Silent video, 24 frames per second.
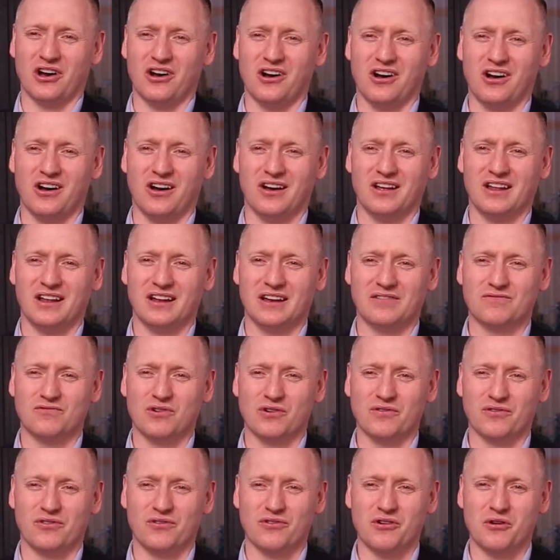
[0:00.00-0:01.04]
our
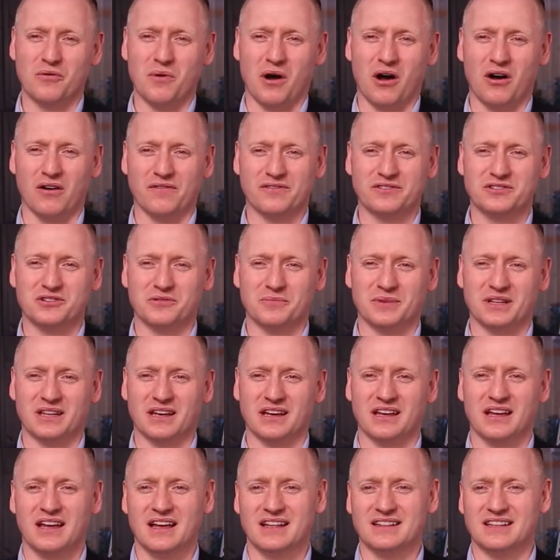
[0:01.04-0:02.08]
run through of some of
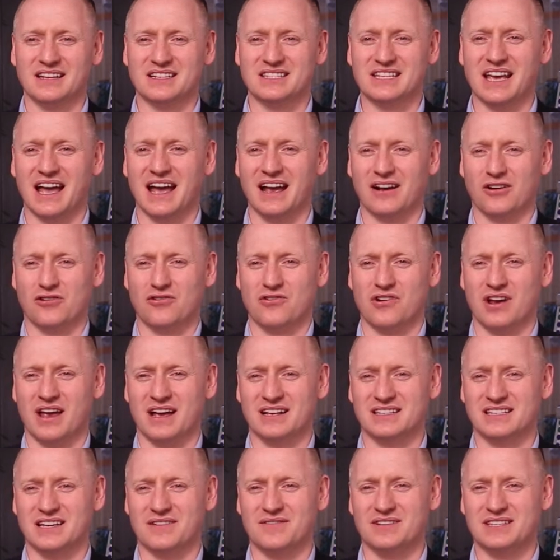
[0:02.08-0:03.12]
the 10
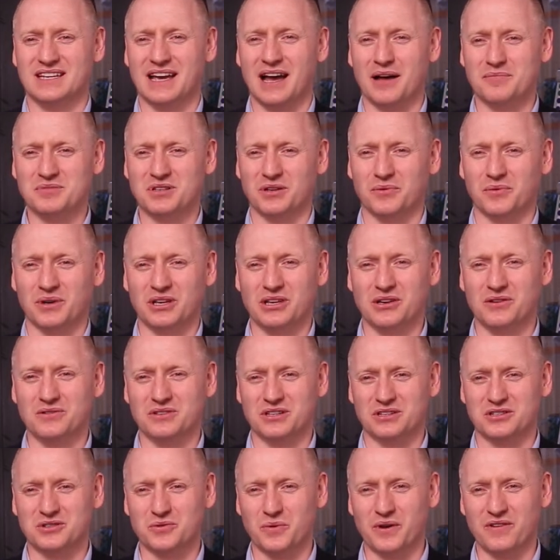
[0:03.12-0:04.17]
creativity apps that we use
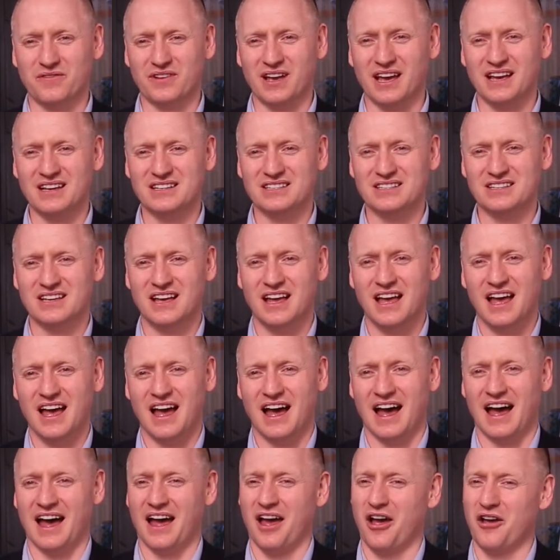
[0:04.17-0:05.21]
at SwiftCase.
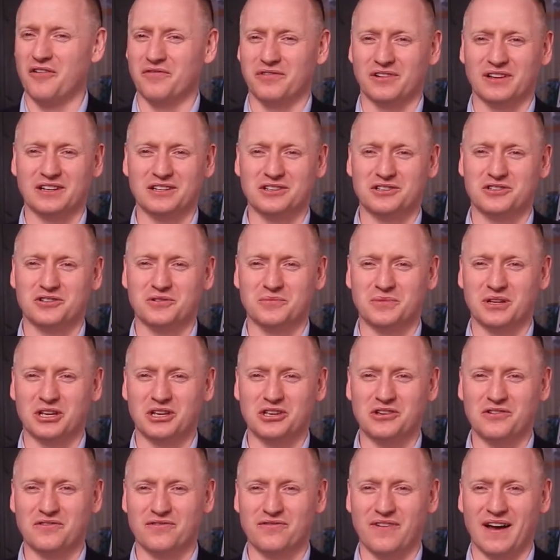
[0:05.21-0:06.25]
Hopefully there's some that
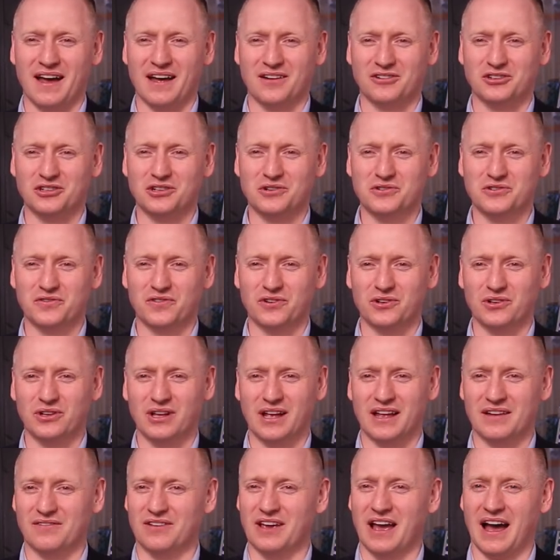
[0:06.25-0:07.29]
you've found useful.
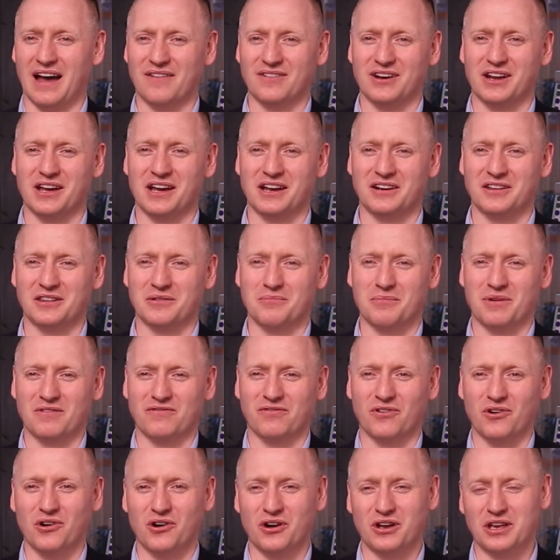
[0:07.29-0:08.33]
If you haven't heard of them
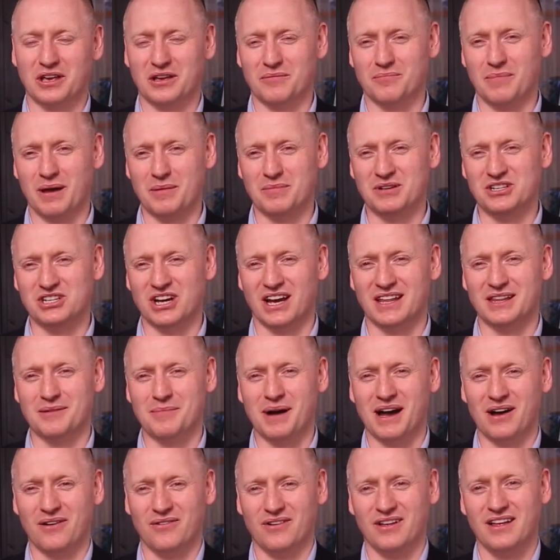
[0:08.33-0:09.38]
before, you can maybe check them
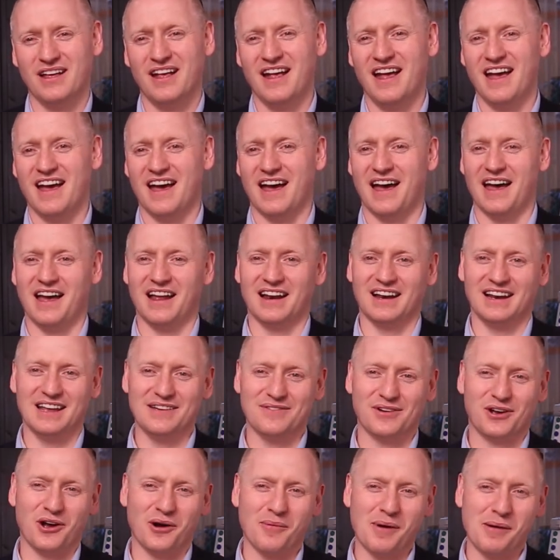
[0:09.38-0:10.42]
out.
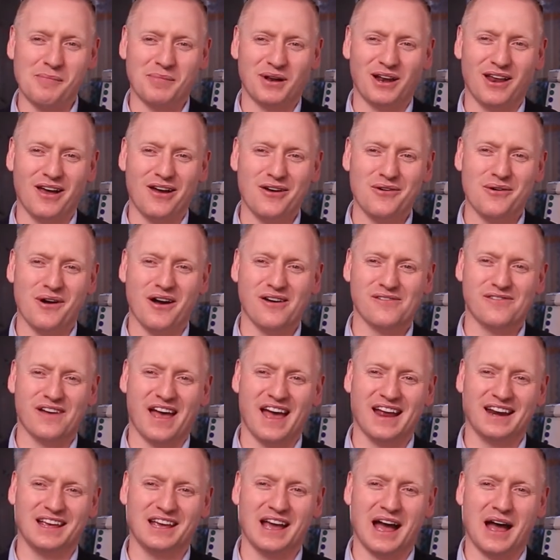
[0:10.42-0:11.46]
Leave a comment below of
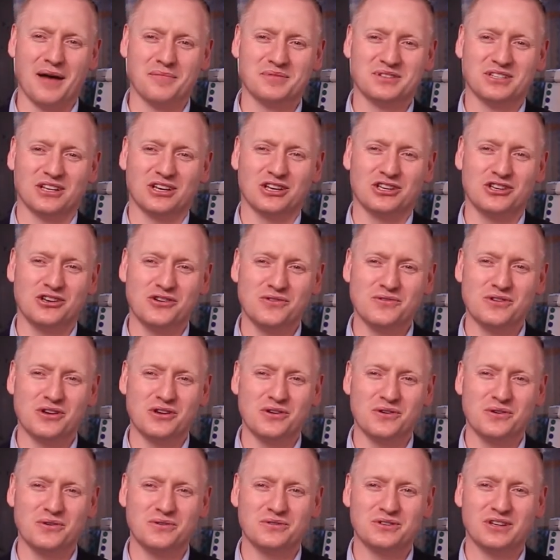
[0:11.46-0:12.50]
any apps that you
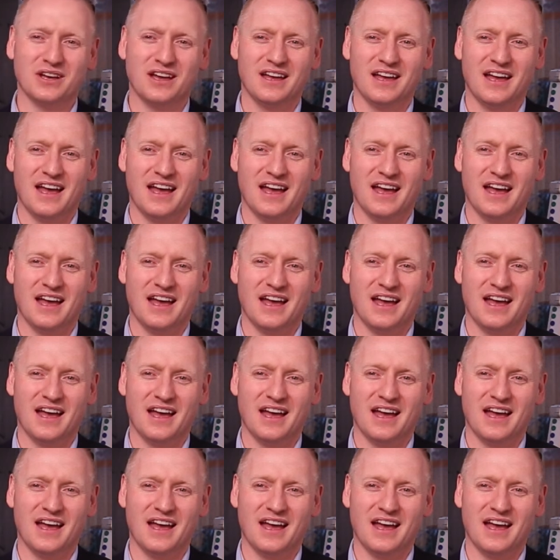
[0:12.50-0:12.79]
use